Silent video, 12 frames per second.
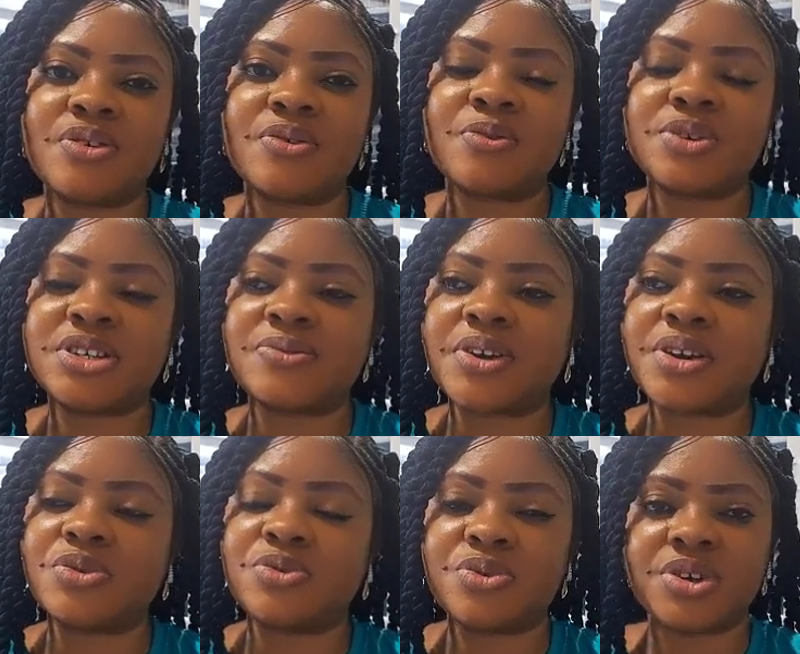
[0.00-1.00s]
of whatever
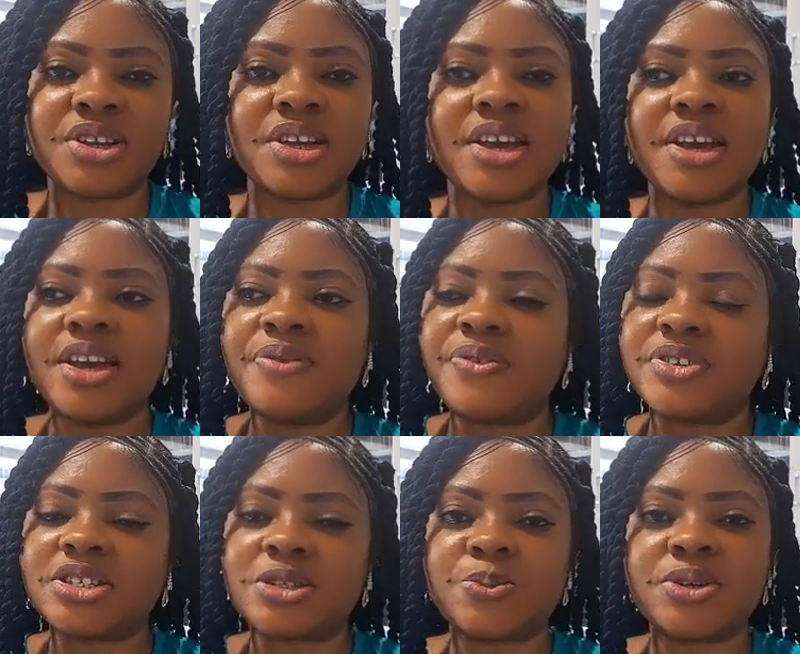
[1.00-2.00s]
you're doing. If
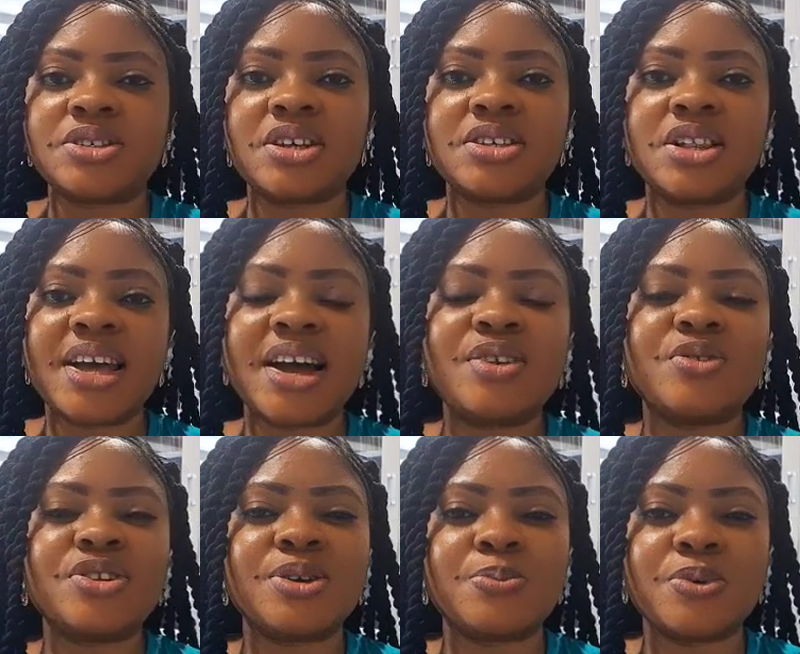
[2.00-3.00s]
it is business, let her
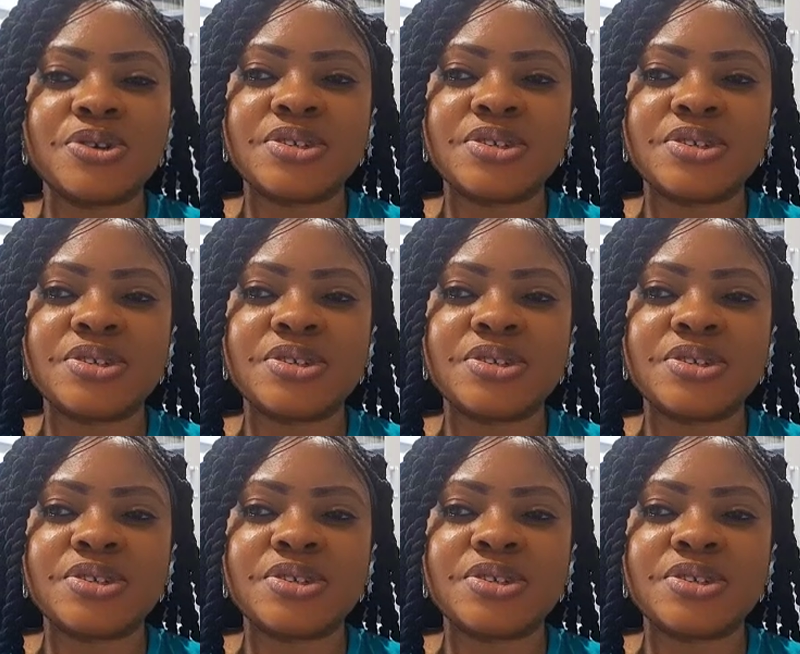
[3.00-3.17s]
know the